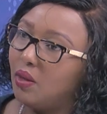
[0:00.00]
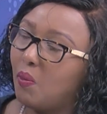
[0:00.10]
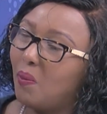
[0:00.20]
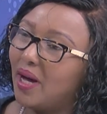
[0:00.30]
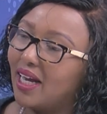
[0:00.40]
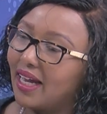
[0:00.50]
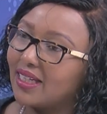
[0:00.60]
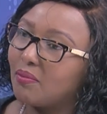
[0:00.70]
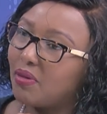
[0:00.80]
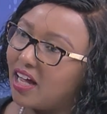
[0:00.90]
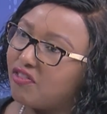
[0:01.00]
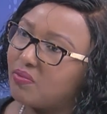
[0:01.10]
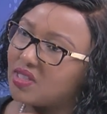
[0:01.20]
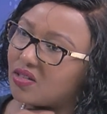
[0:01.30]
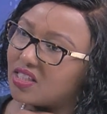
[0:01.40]
mobile lending
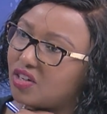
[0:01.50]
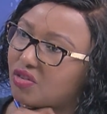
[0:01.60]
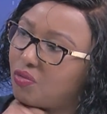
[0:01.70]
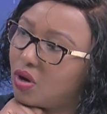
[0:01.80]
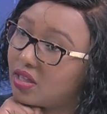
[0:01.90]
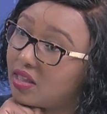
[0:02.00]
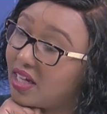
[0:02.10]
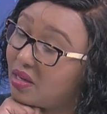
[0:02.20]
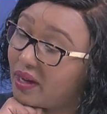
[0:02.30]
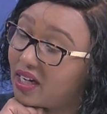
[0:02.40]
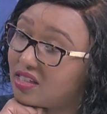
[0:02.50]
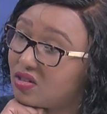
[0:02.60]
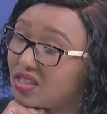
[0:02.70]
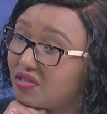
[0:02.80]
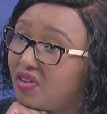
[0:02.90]
platforms outside of what their dependence on
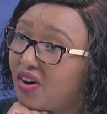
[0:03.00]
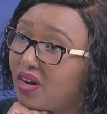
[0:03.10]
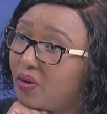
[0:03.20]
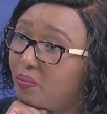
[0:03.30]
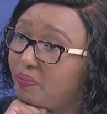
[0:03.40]
Safaricom?